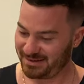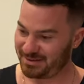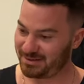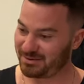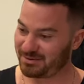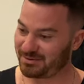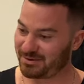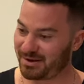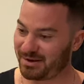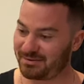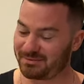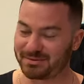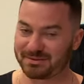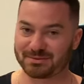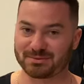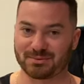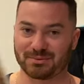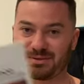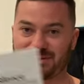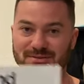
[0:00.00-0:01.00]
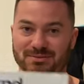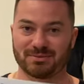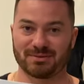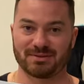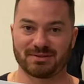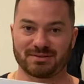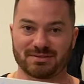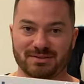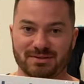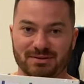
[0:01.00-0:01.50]
arrived in
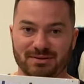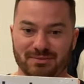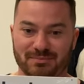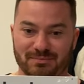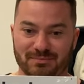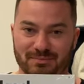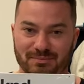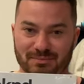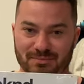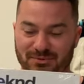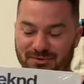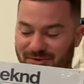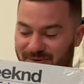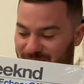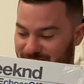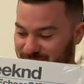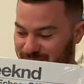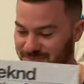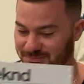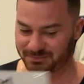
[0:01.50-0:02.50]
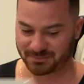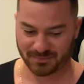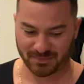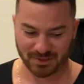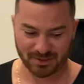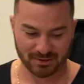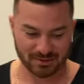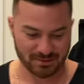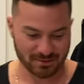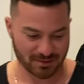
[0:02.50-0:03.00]
2022. So
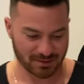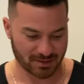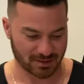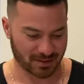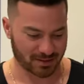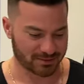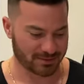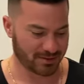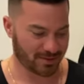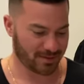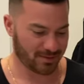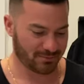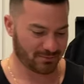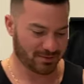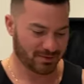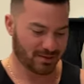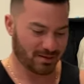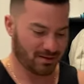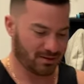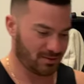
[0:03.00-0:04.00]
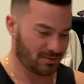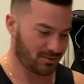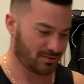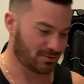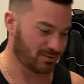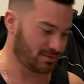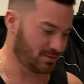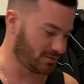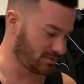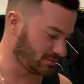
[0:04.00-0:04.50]
glad to have it now
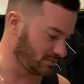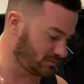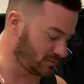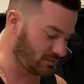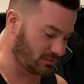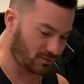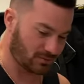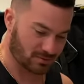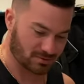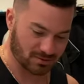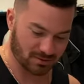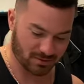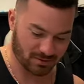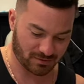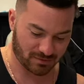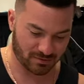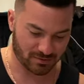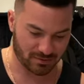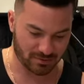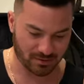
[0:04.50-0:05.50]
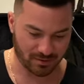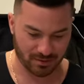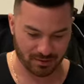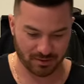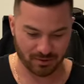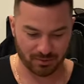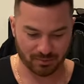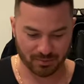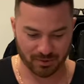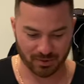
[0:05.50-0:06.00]
and stoked to listen to that.
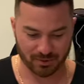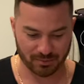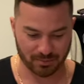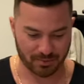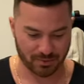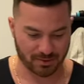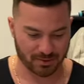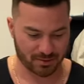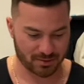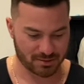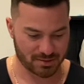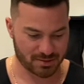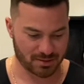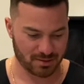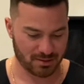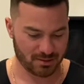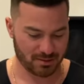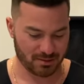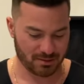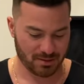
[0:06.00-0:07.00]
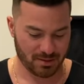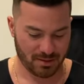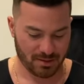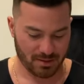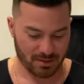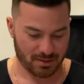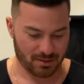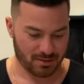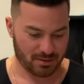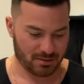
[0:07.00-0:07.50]
I'll probably put it on tonight.
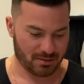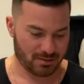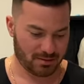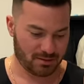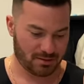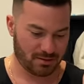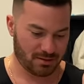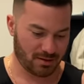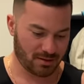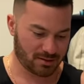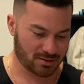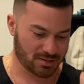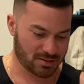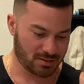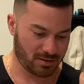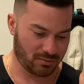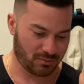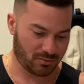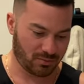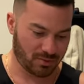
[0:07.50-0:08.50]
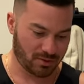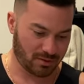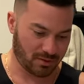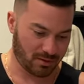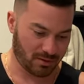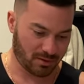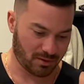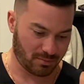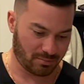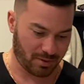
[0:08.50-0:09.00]
And uh, next up, we
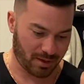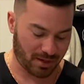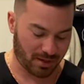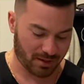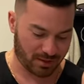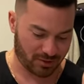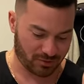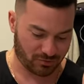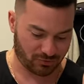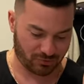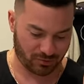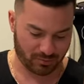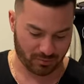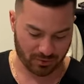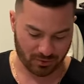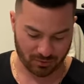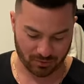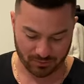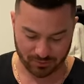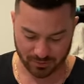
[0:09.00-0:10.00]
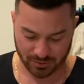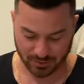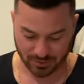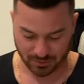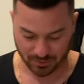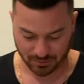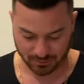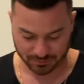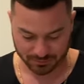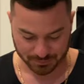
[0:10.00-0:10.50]
got a package from OVO.
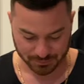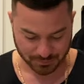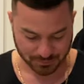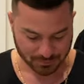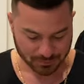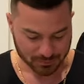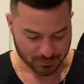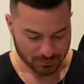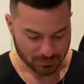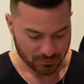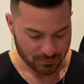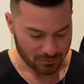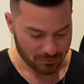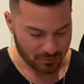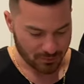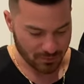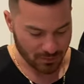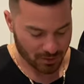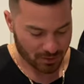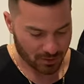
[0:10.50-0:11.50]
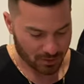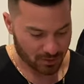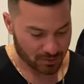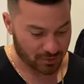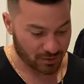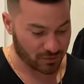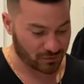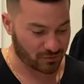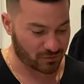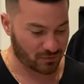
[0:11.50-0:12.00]

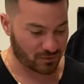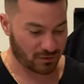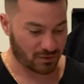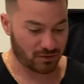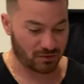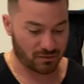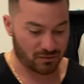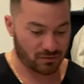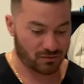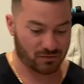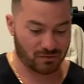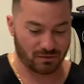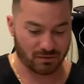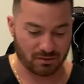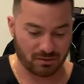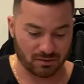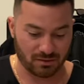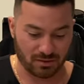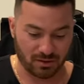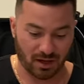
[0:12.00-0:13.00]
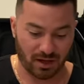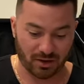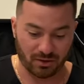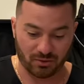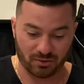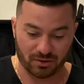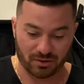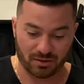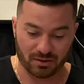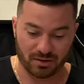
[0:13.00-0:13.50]
This is, I
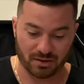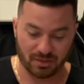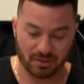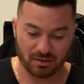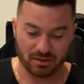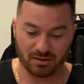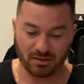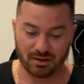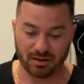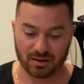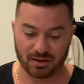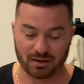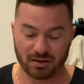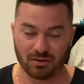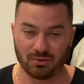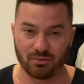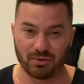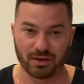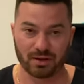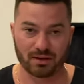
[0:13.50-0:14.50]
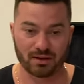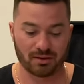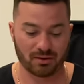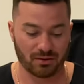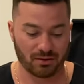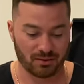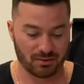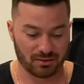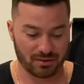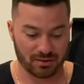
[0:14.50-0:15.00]
ordered it like a week
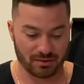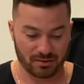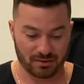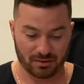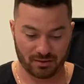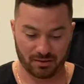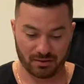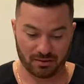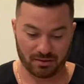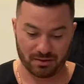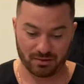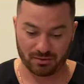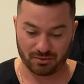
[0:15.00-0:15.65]
ago and it already